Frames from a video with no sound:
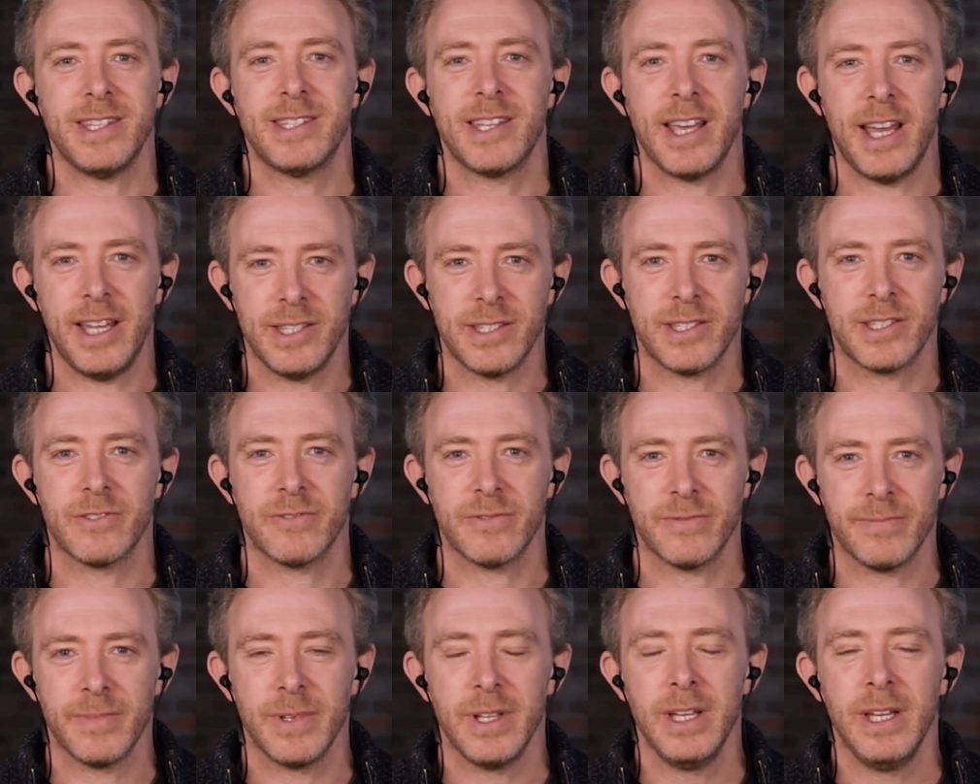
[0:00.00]
cents,
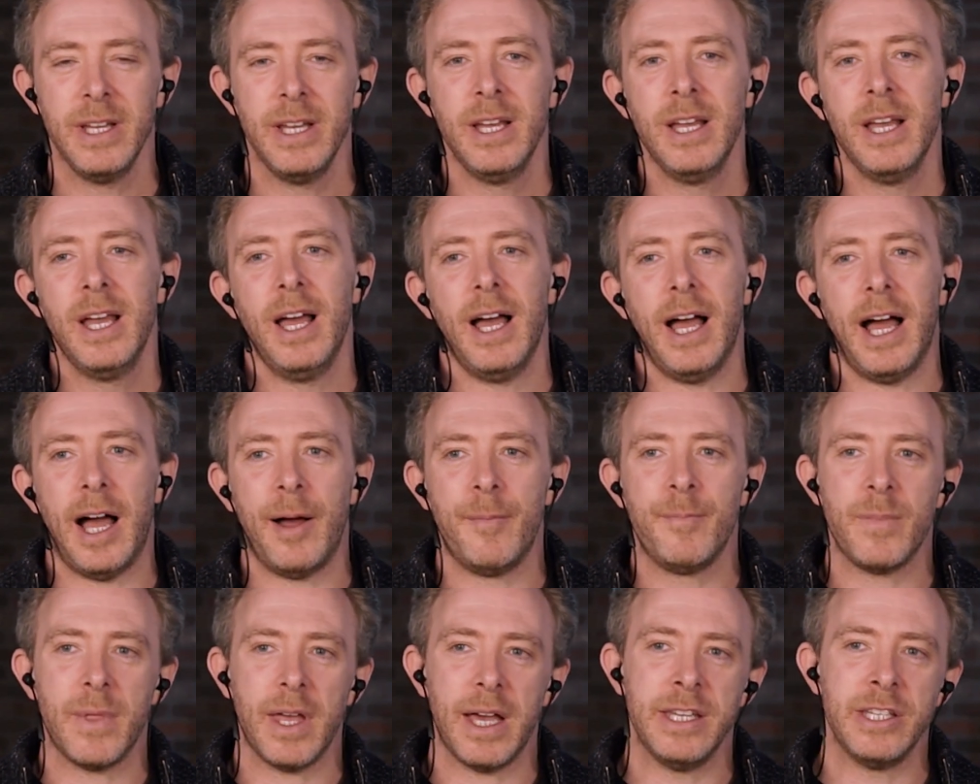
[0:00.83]

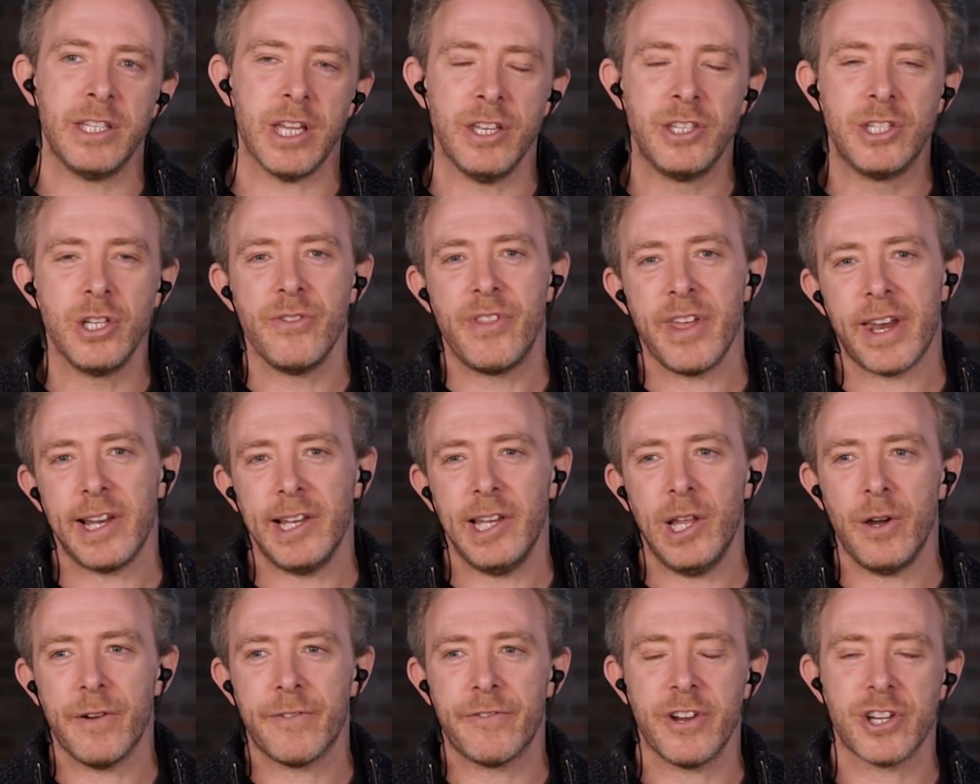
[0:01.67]
and do that at
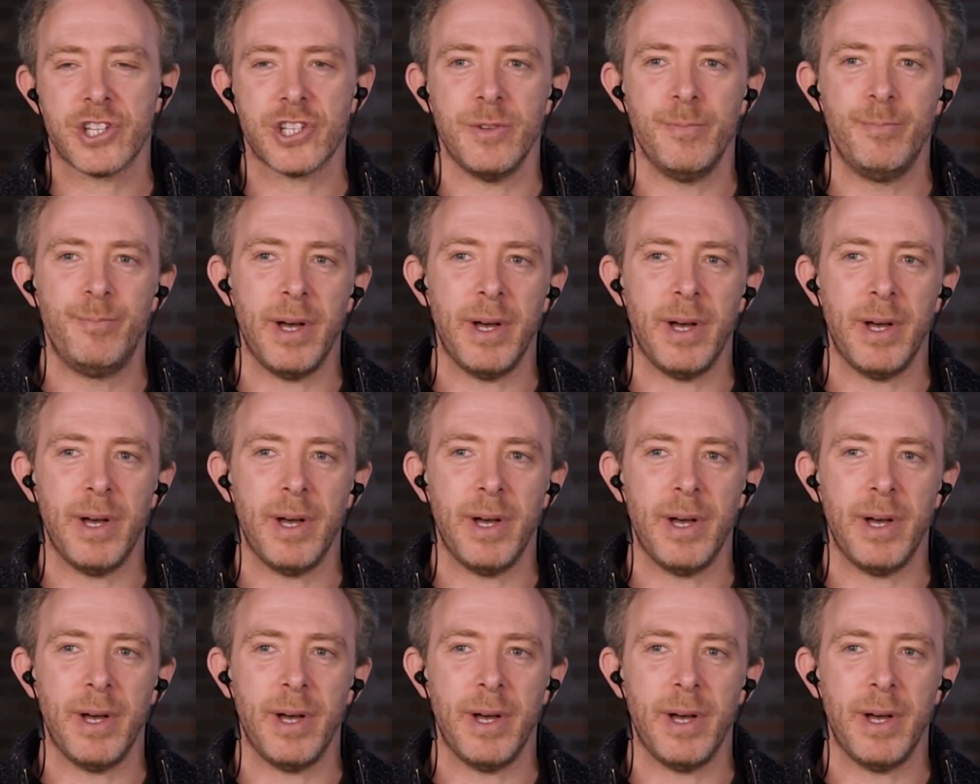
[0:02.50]
lower friction.